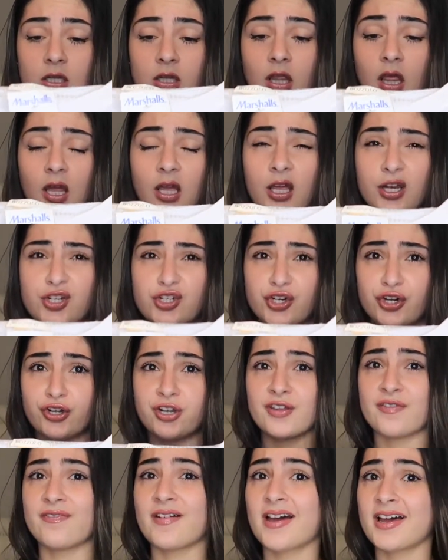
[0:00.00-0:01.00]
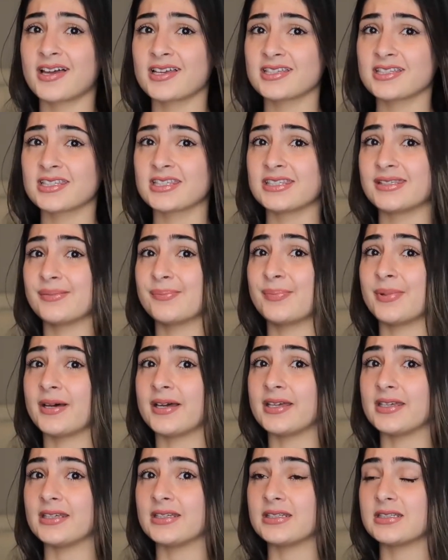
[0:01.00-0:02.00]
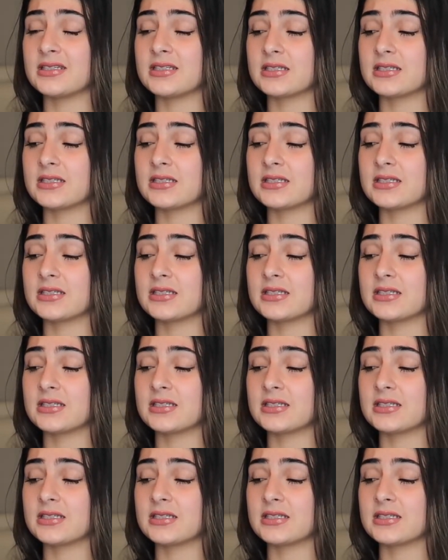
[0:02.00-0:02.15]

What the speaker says: they get dirty fast, but